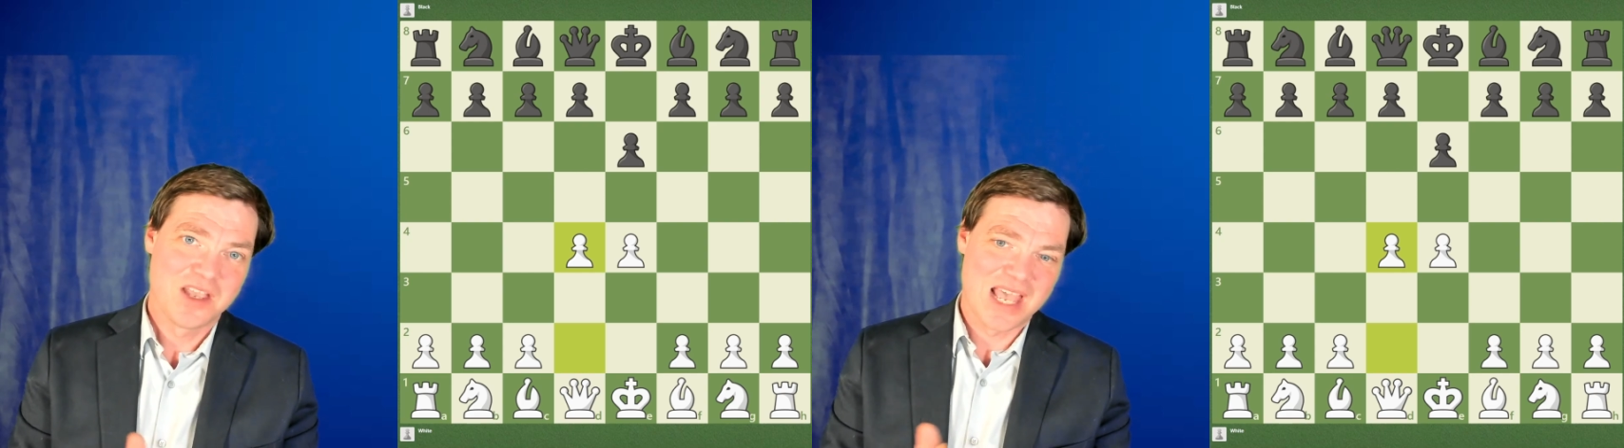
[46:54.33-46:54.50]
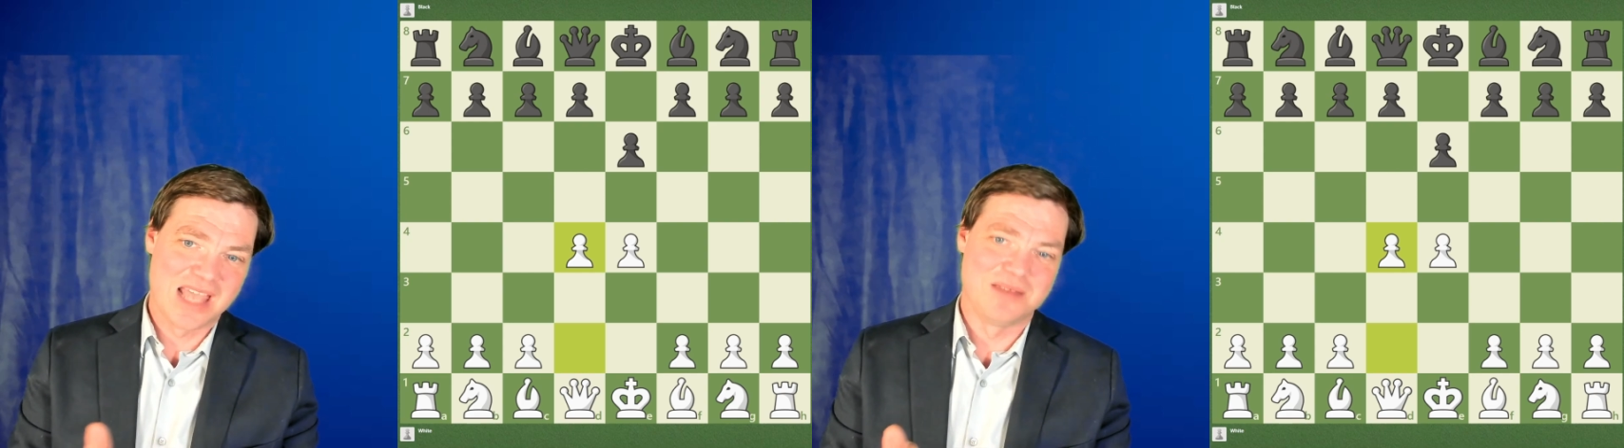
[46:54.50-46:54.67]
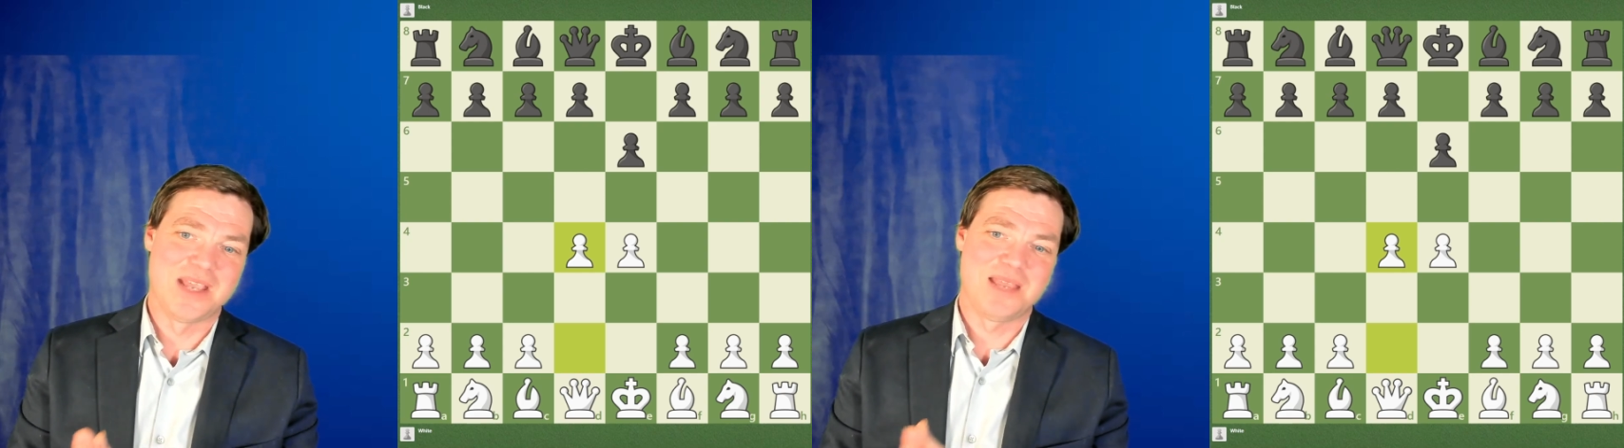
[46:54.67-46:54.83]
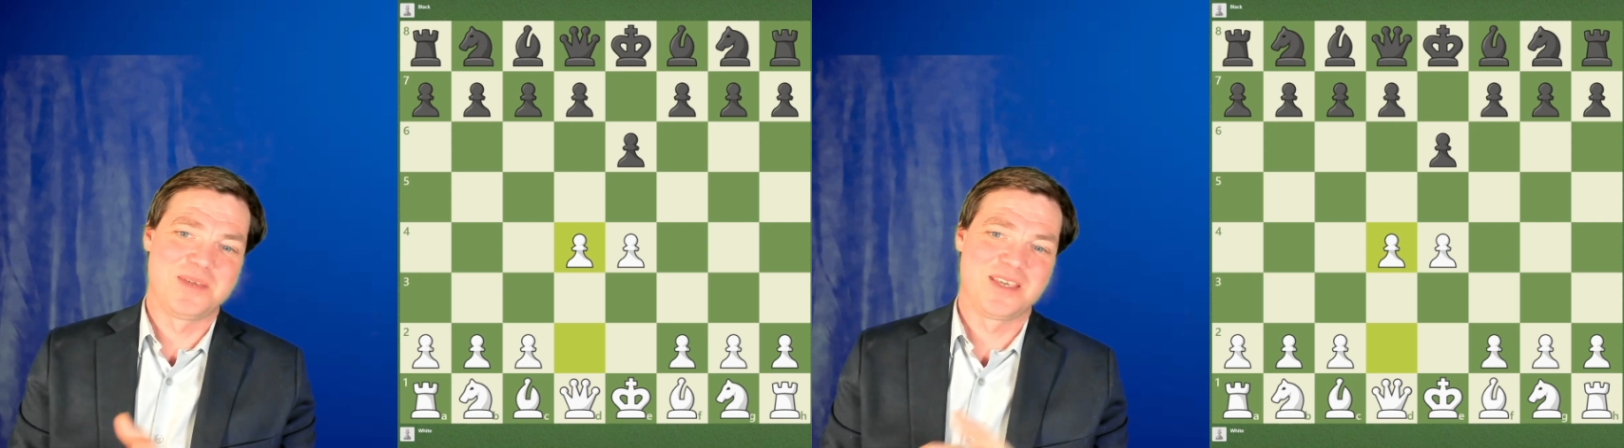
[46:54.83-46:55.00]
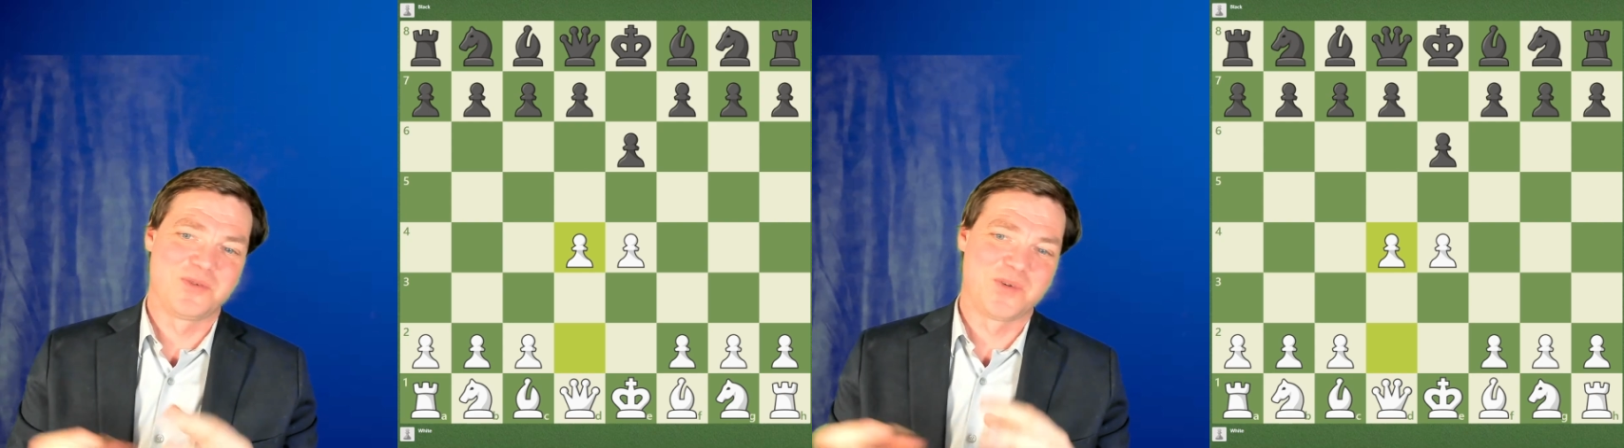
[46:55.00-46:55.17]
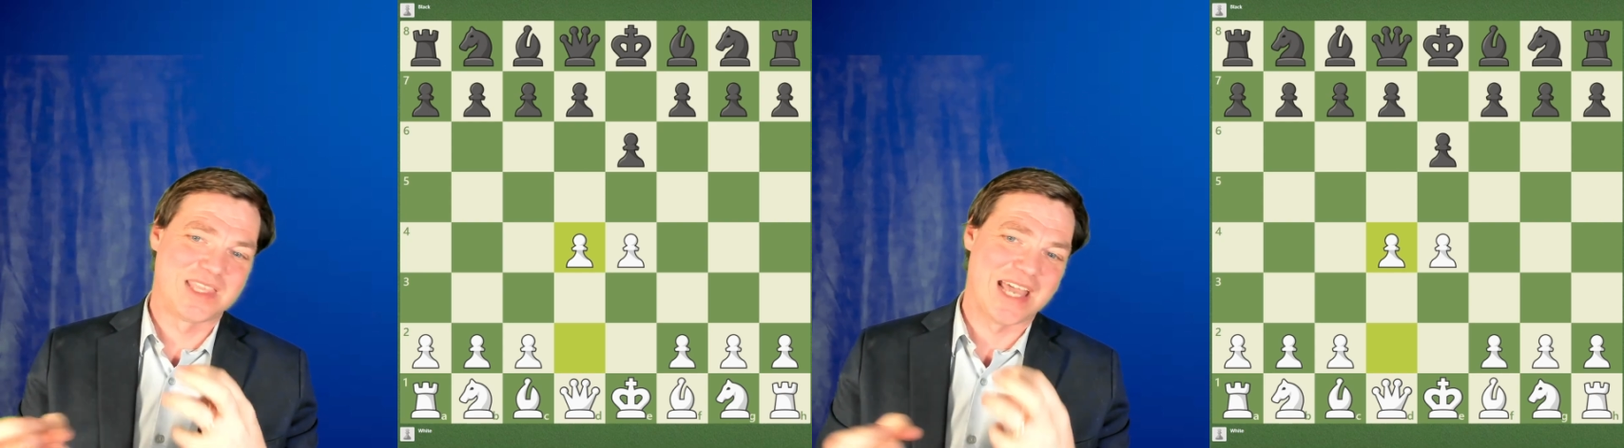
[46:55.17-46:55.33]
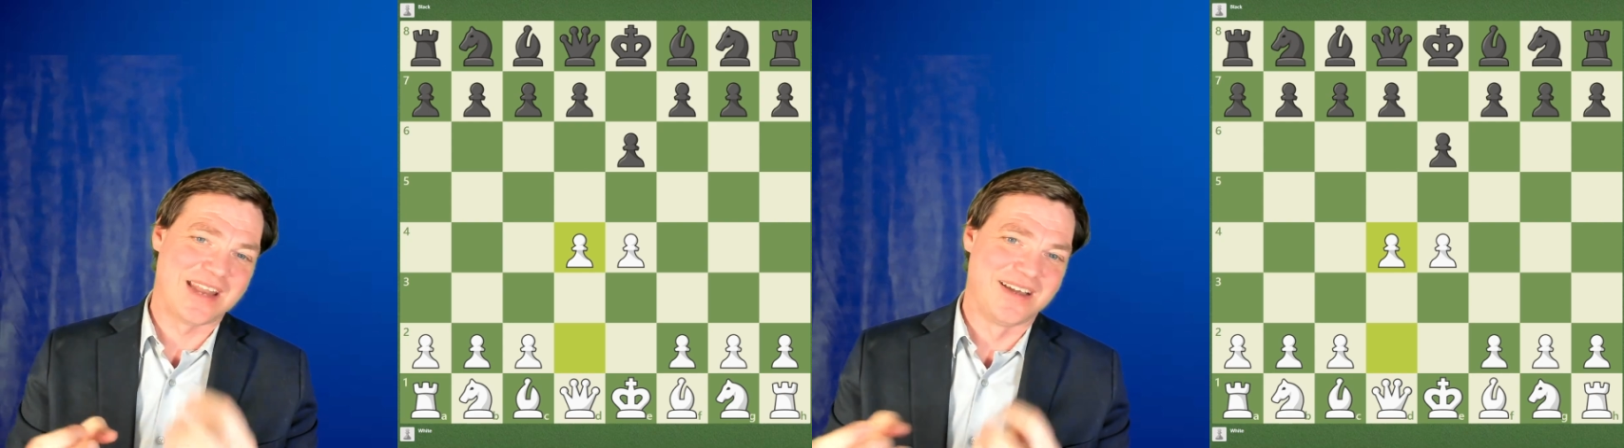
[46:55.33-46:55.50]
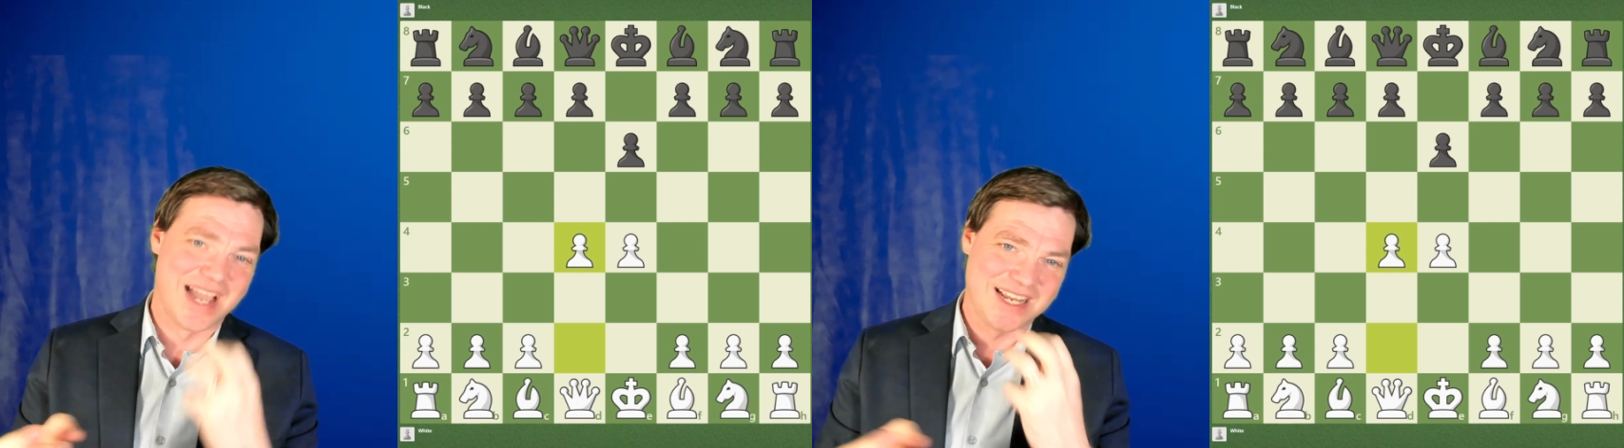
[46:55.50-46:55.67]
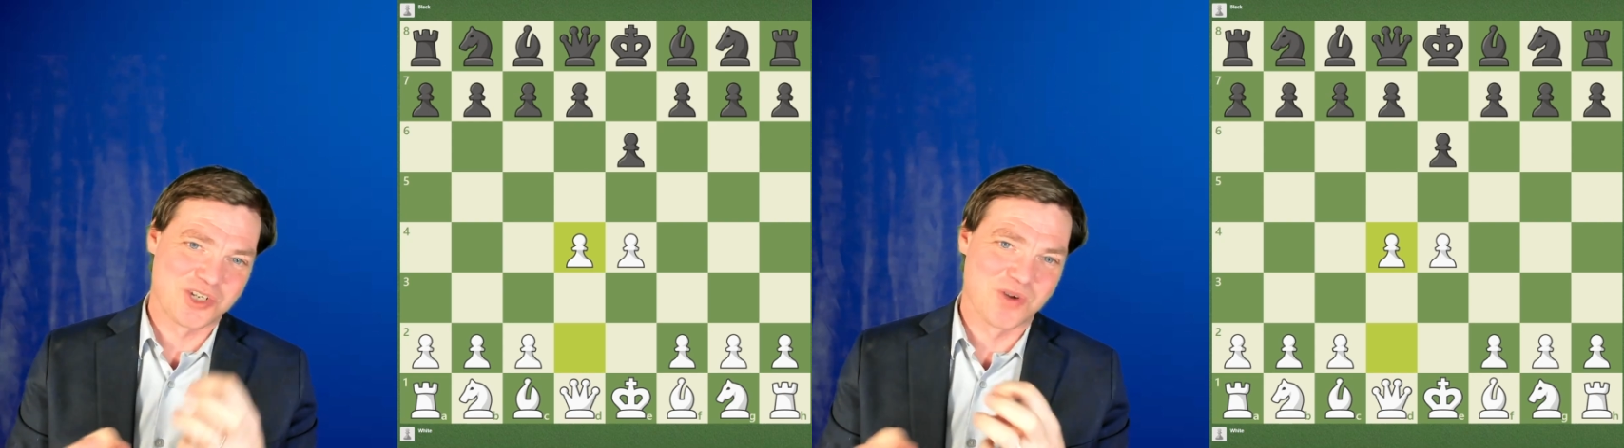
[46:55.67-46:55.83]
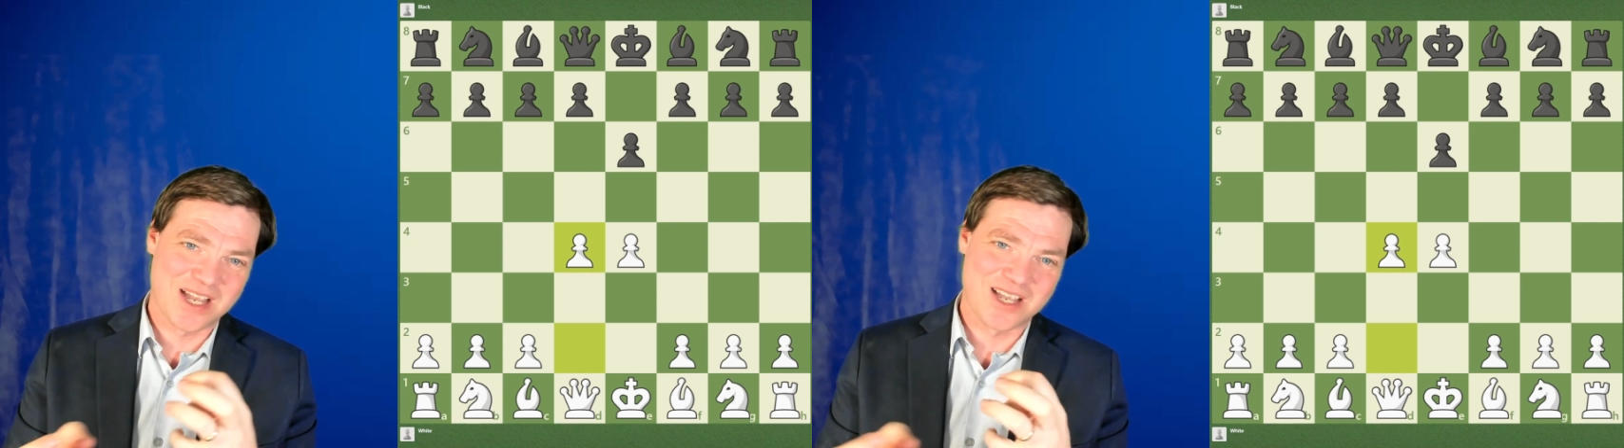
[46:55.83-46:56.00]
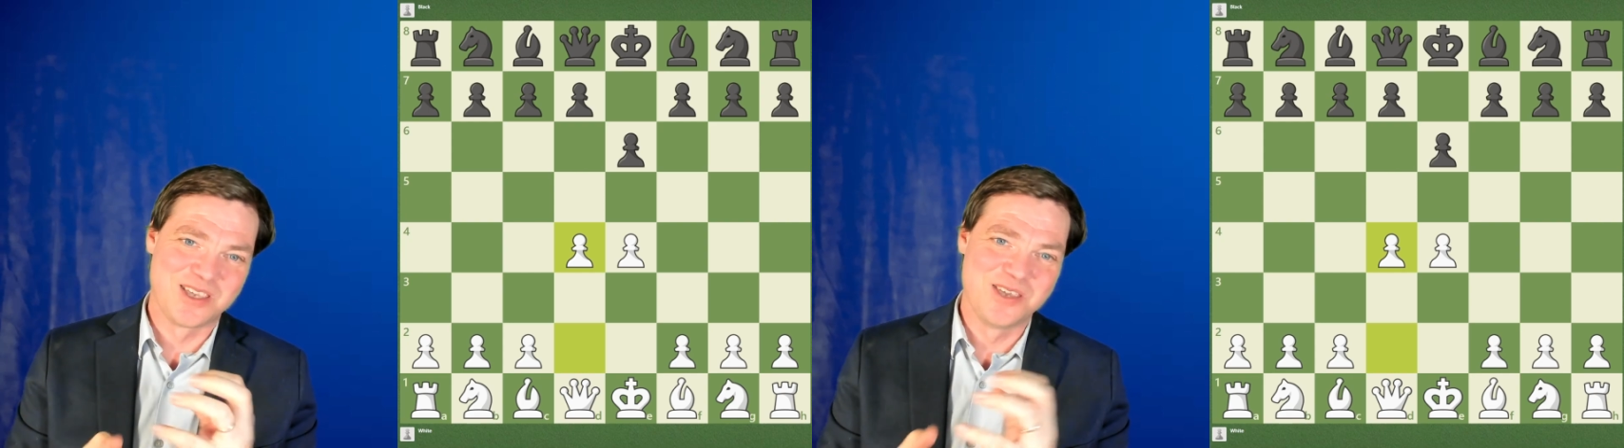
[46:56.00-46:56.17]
and maybe with that knight trick,